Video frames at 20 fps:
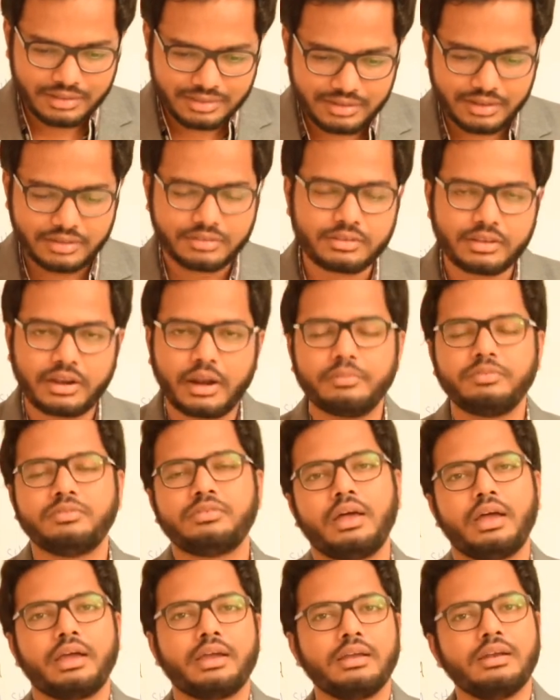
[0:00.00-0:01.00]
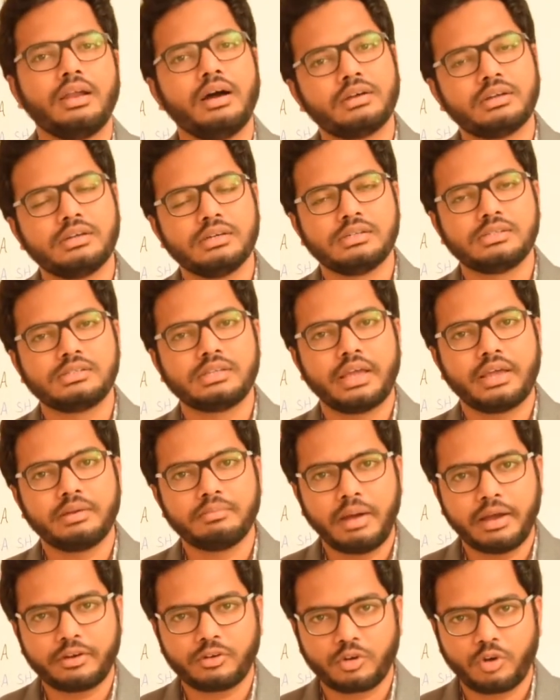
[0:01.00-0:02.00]
this Krebs cycle occurs in
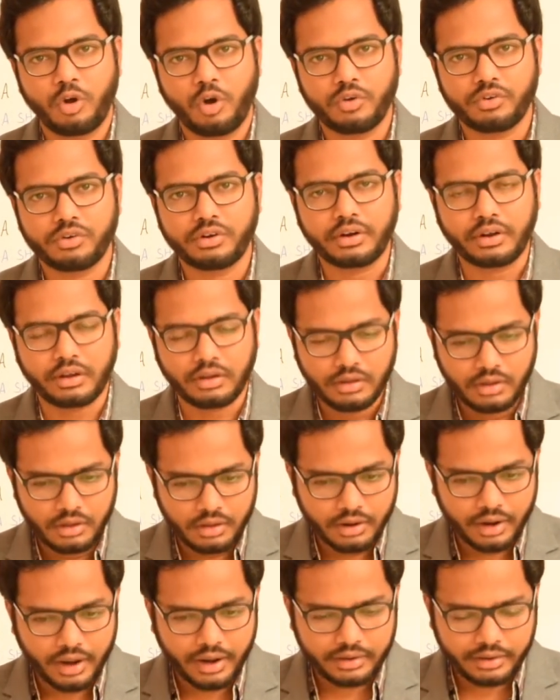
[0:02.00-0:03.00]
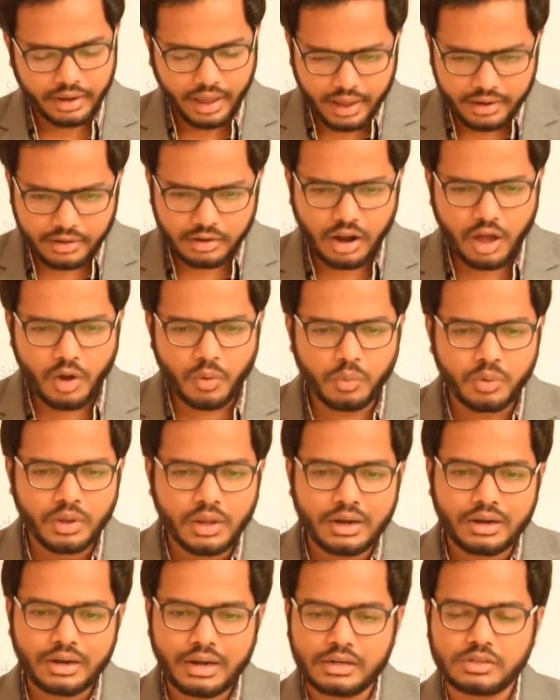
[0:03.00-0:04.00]
mitochondria, right? And now
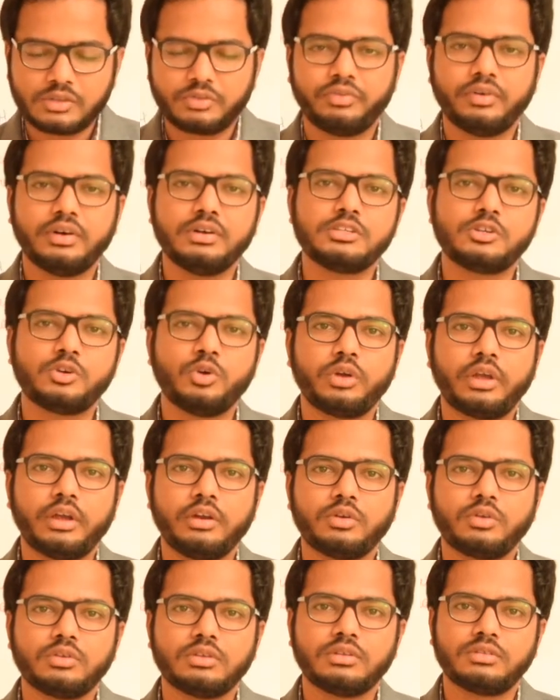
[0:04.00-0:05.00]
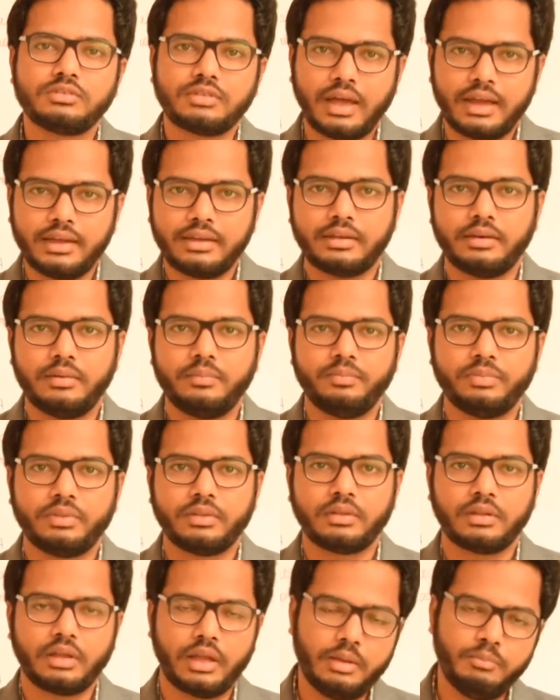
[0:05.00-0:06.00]
let's first look into the cycle,
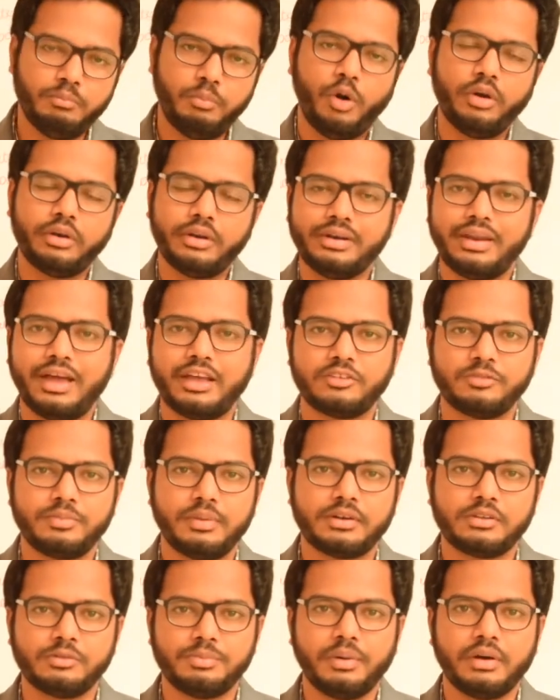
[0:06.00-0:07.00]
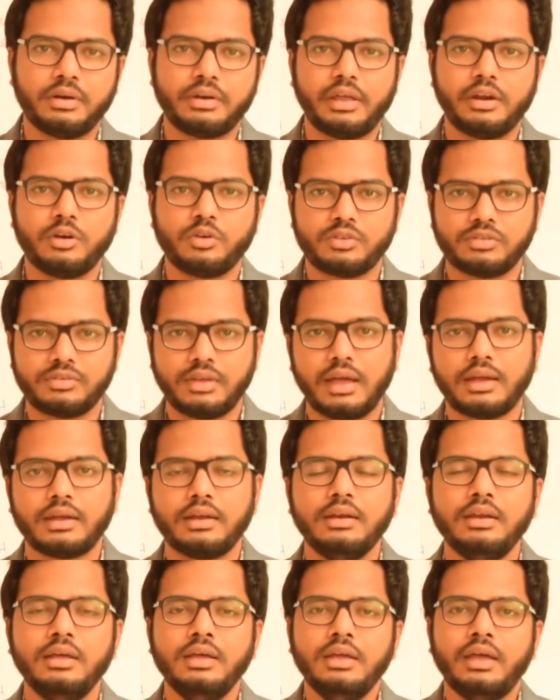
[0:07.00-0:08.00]
important aspects pertaining to
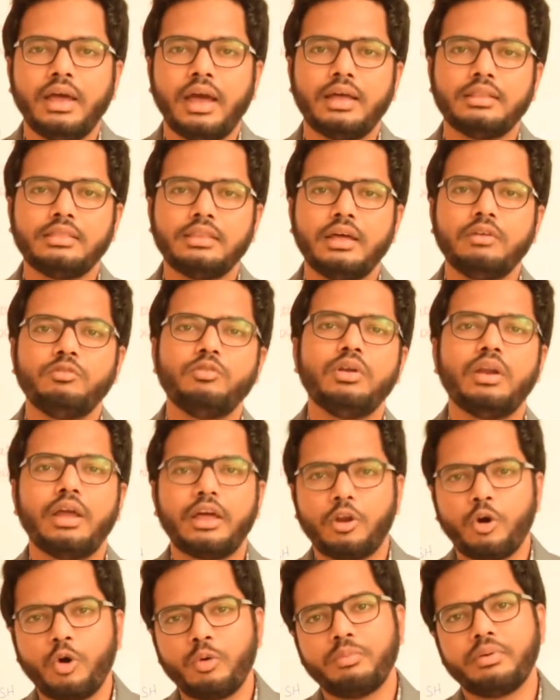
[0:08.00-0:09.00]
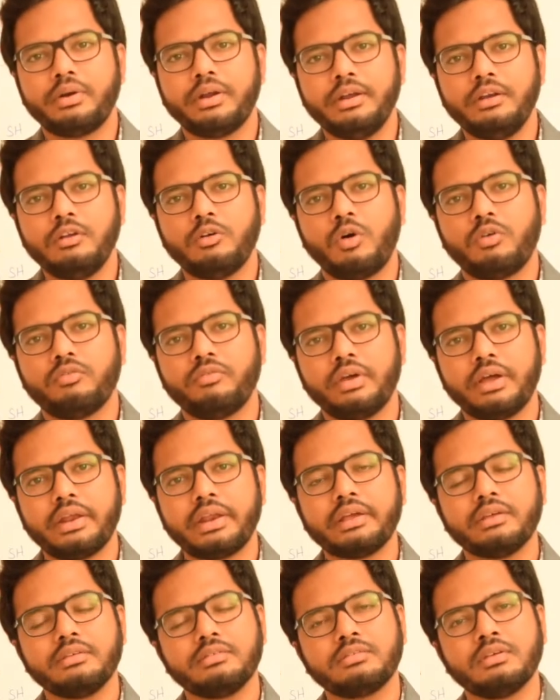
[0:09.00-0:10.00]
cycle, and then we'll elaborate on
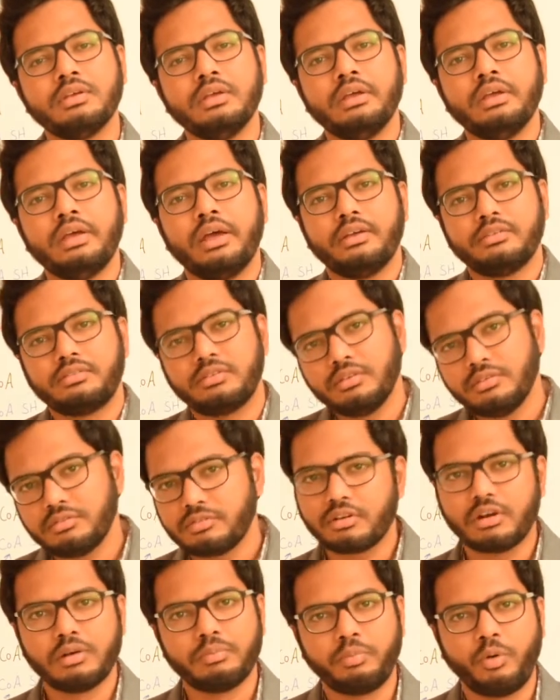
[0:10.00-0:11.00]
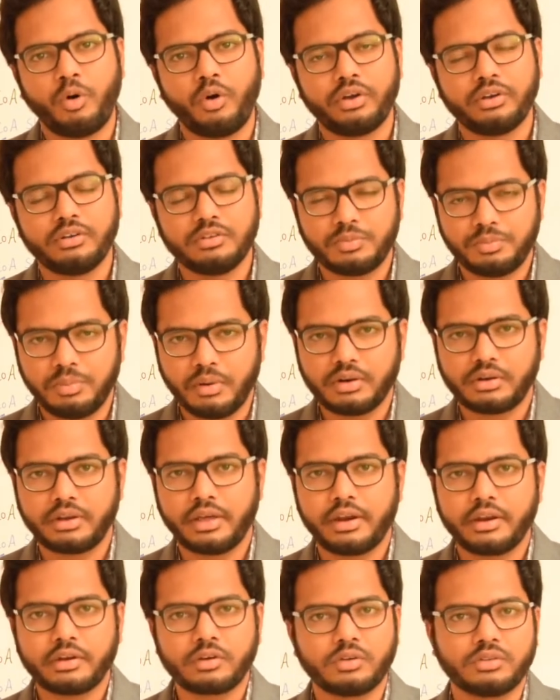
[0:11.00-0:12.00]
various essential points
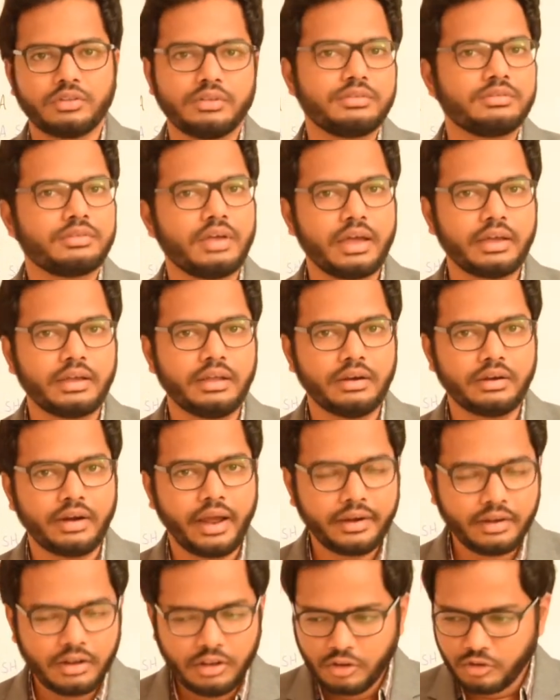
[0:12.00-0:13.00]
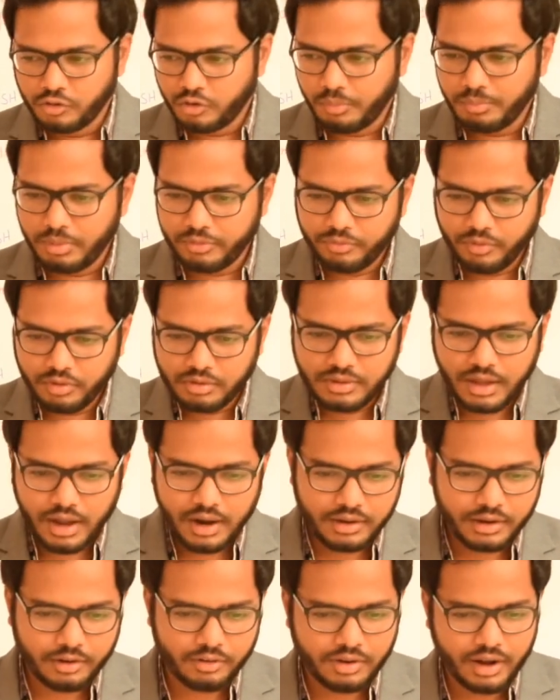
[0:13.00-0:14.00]
pertaining to this cycle, right? So before
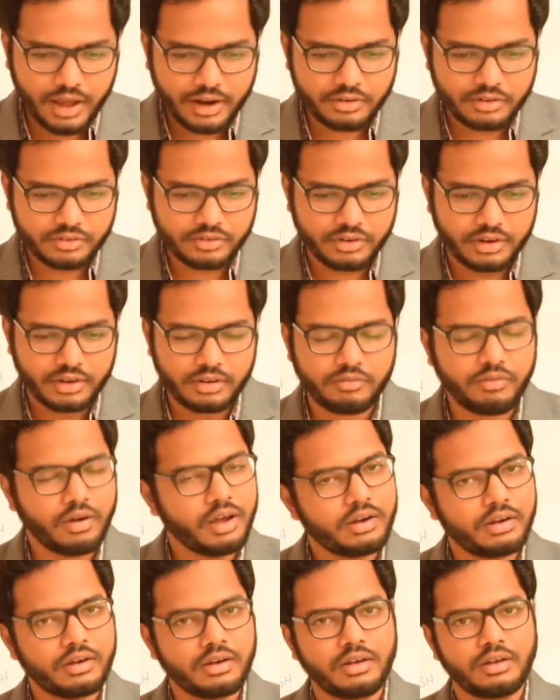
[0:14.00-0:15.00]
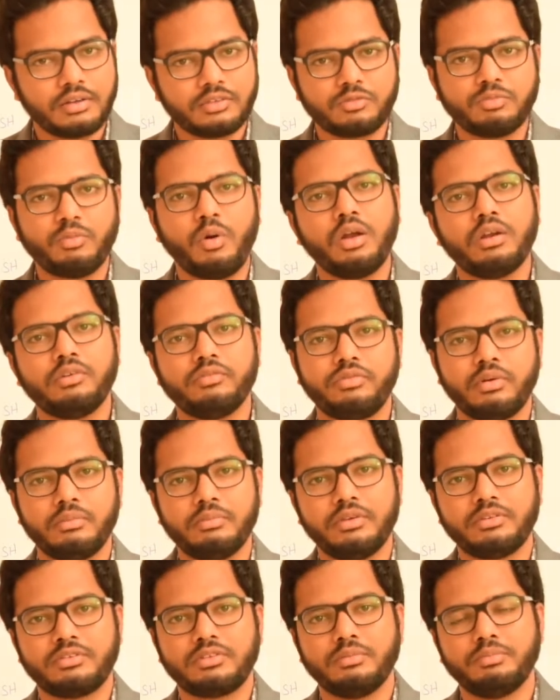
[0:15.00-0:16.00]
that, I would like to share one small
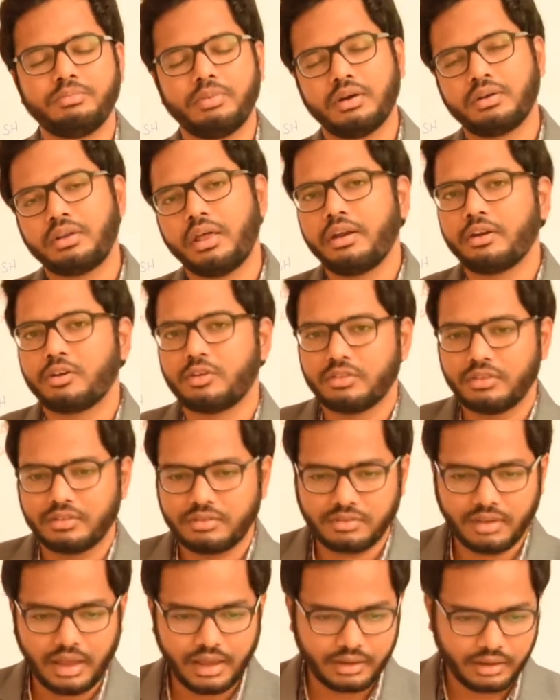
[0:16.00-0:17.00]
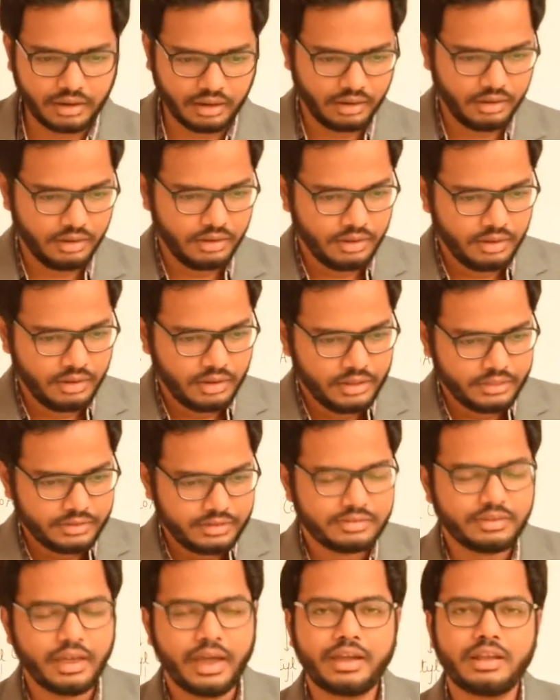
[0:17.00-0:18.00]
information pertaining to this cycle.
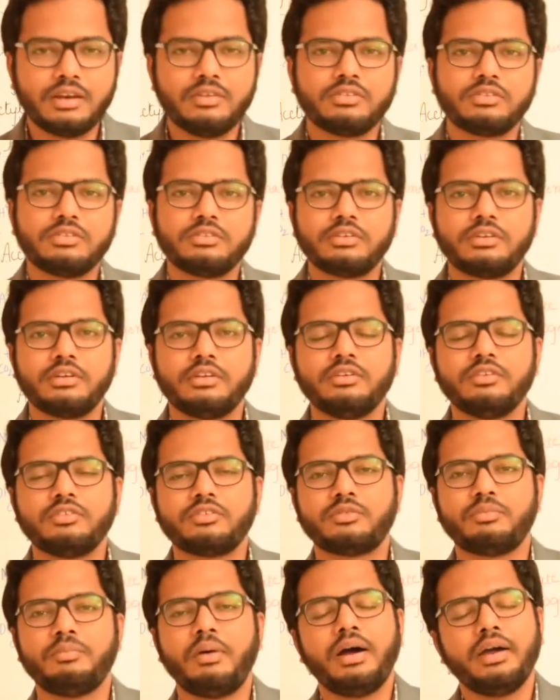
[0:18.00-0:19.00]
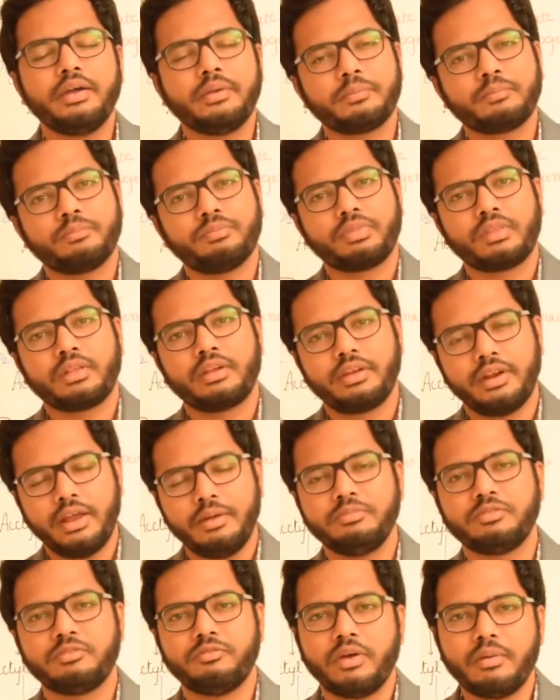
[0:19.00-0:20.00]
The cycle was introduced by
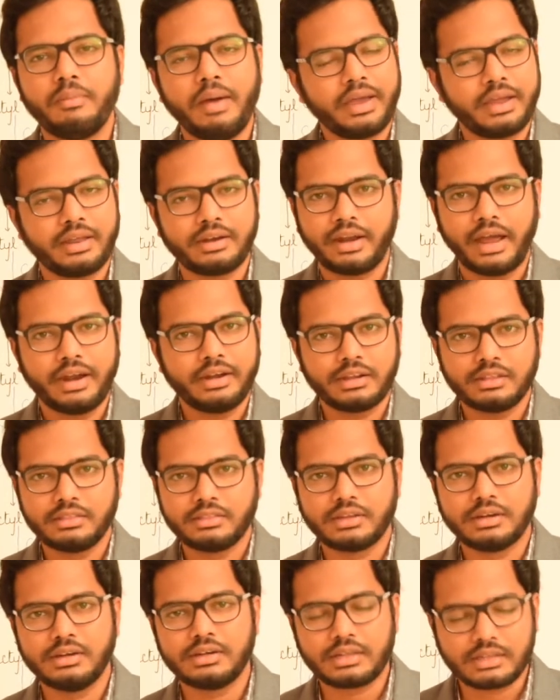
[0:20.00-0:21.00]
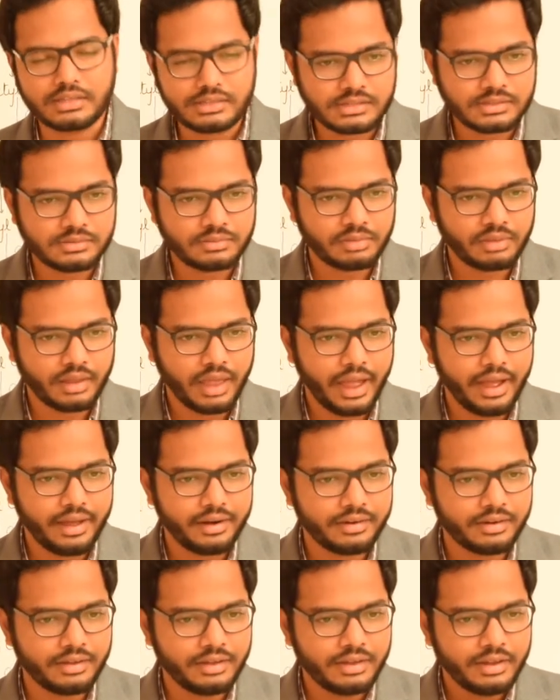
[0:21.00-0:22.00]
Krebs way back in 1930s,
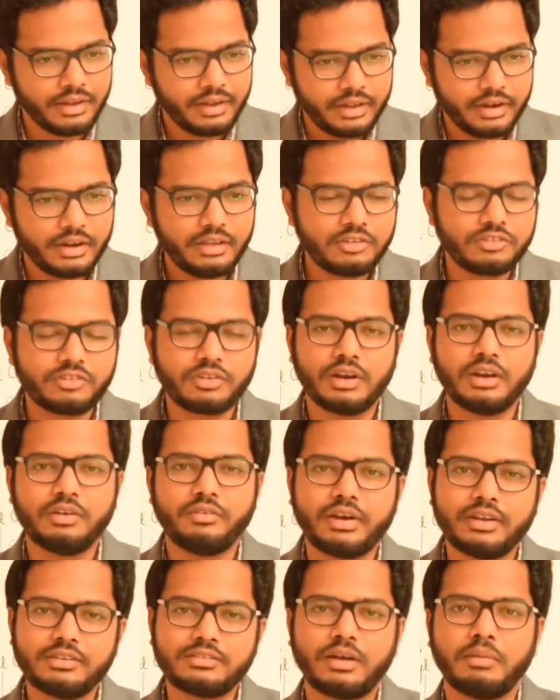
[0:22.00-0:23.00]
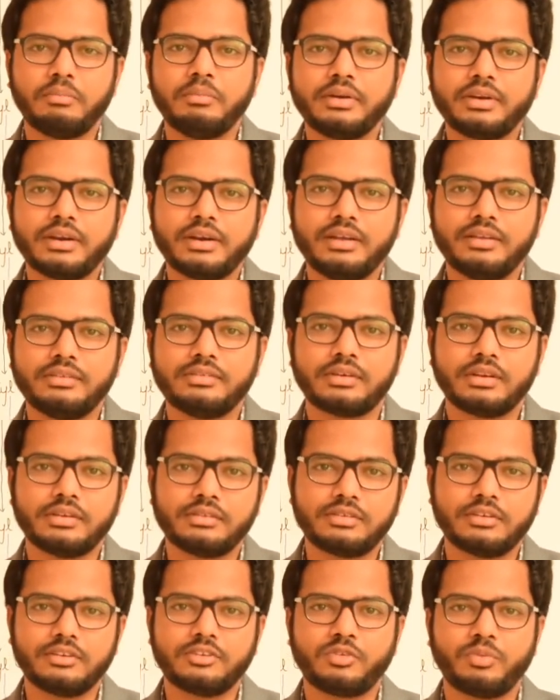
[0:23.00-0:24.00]
and initially when he submitted his
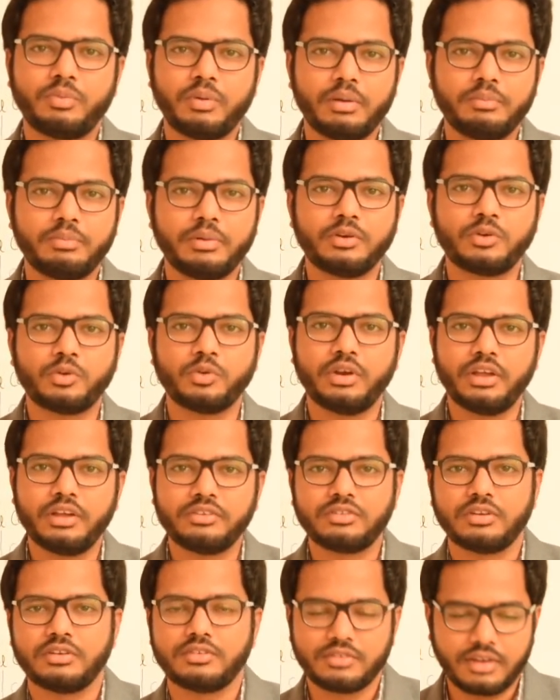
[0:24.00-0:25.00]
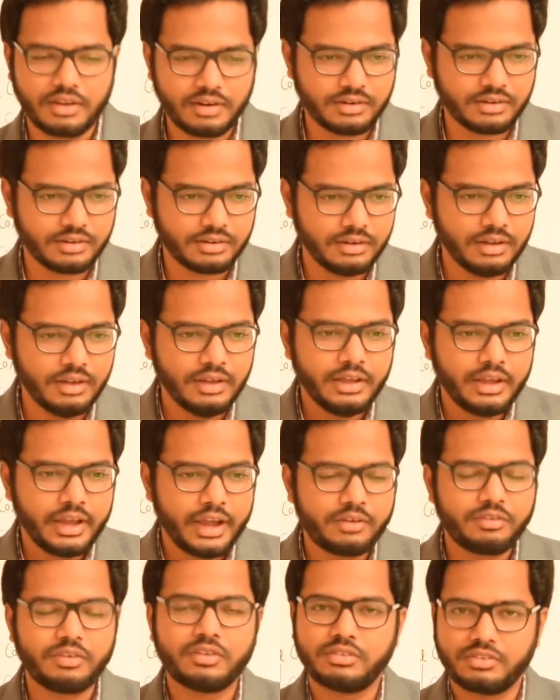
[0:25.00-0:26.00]
research paper to Nature Journal,
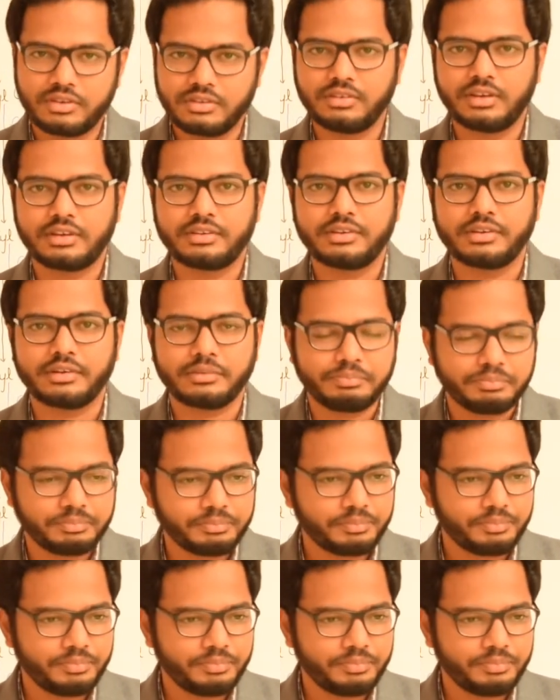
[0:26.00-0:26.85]
it was rejected.